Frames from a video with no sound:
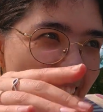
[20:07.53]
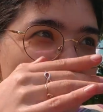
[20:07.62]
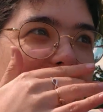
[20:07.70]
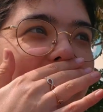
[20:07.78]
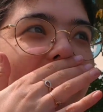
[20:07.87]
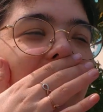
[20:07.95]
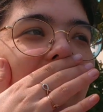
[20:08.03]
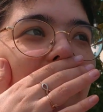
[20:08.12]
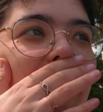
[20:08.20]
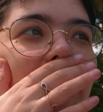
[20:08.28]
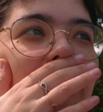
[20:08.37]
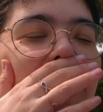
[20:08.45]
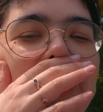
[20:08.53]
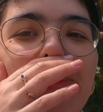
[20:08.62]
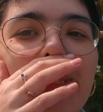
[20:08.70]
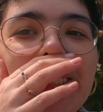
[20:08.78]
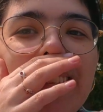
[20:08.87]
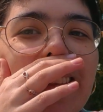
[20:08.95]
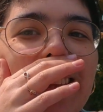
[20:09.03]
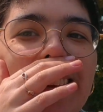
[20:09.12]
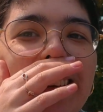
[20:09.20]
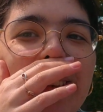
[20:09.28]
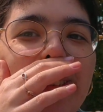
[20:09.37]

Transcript: I just love how all 3 books had like